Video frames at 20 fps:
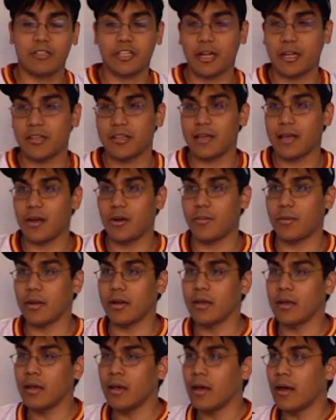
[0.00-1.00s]
Sean Taylor,
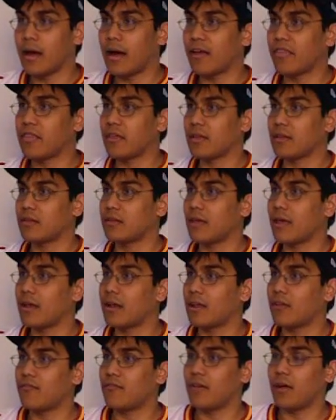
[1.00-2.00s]
but I think the
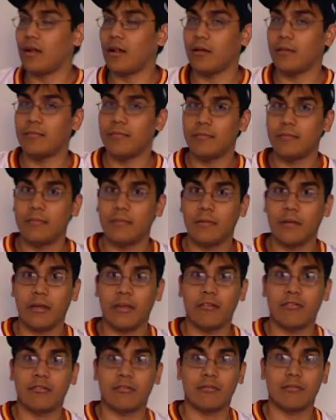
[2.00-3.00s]
NFL
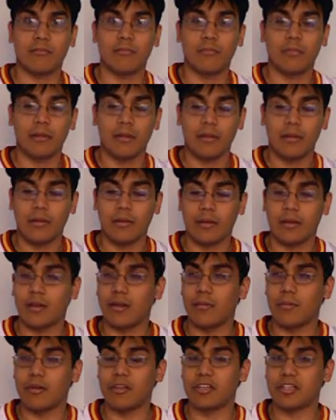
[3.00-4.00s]
is
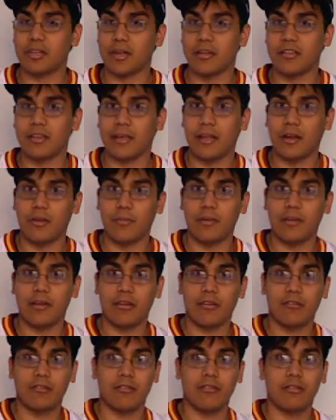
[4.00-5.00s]
going to miss Sean Taylor,
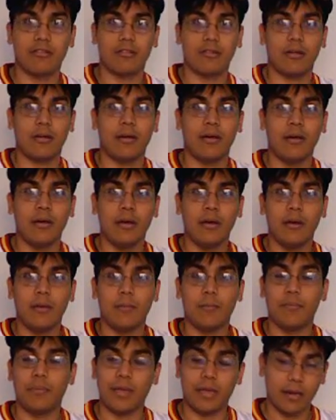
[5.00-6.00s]
because this is a
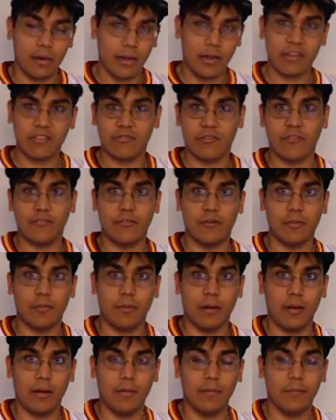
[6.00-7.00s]
big loss for
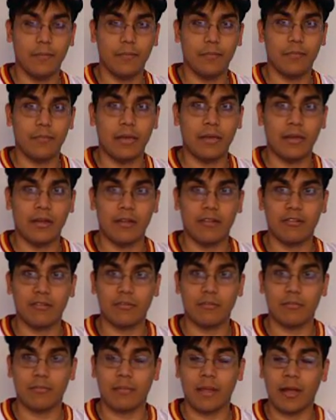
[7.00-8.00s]
football. Because
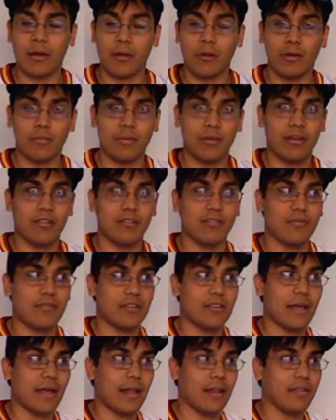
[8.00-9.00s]
not only because of the
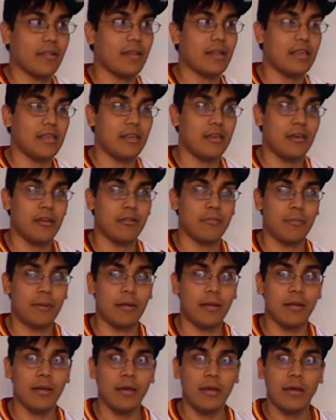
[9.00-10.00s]
talent that he is, but
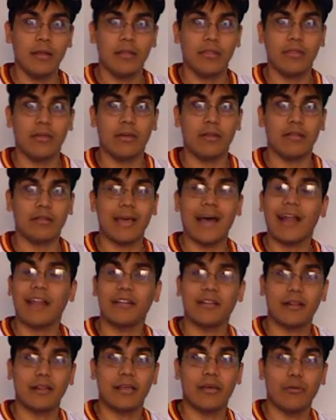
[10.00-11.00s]
the talent
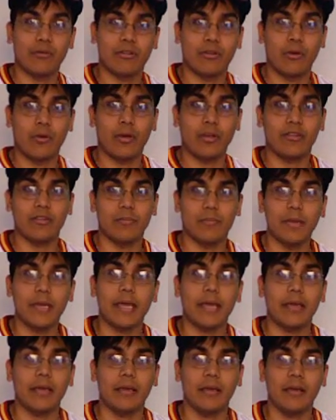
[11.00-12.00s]
that he was going to be.